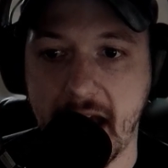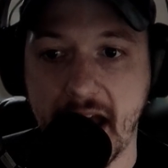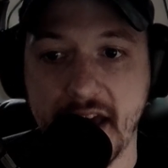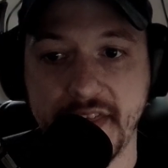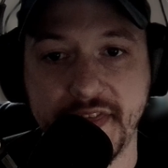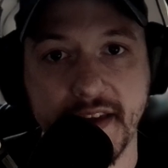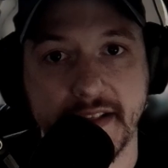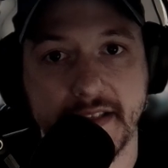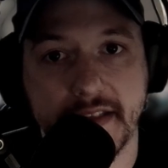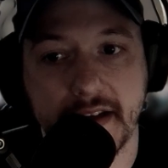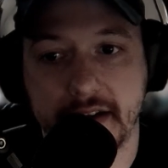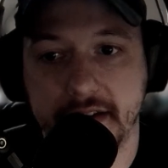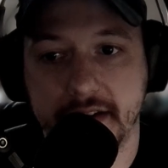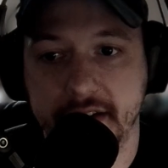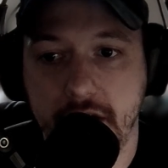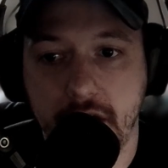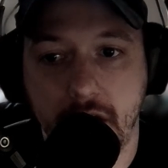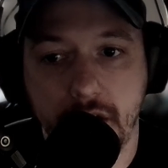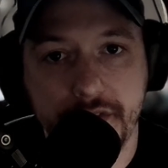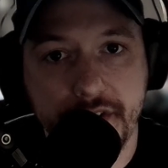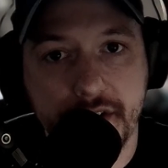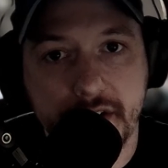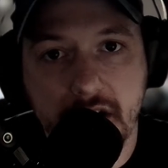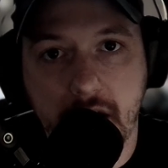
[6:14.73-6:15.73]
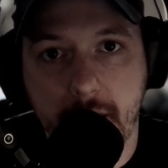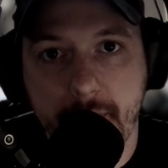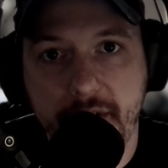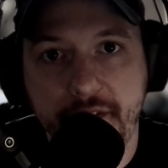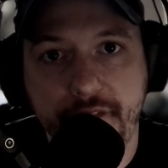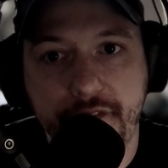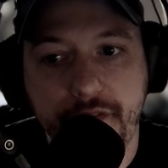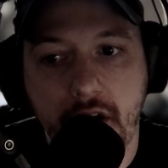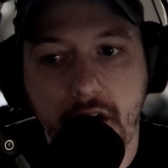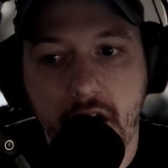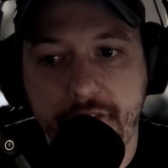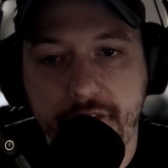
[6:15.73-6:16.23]
I think they're
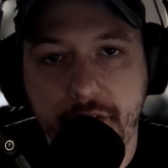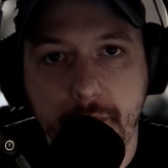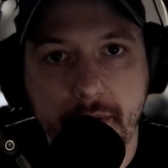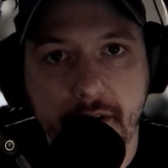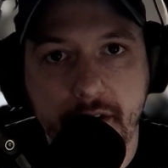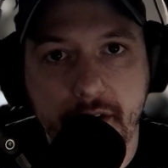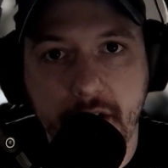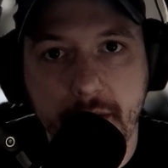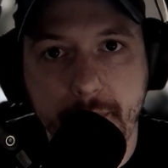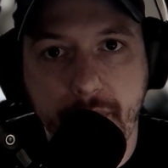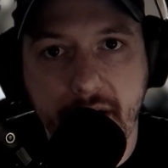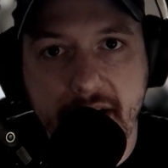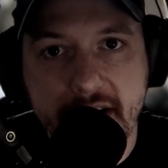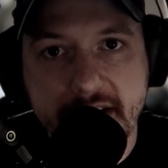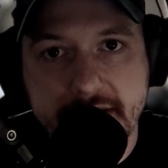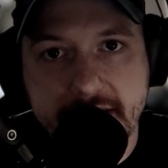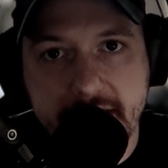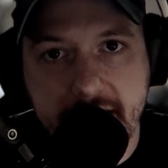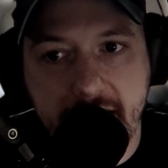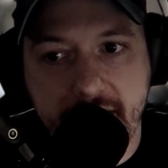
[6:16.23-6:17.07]
coming all from a good place,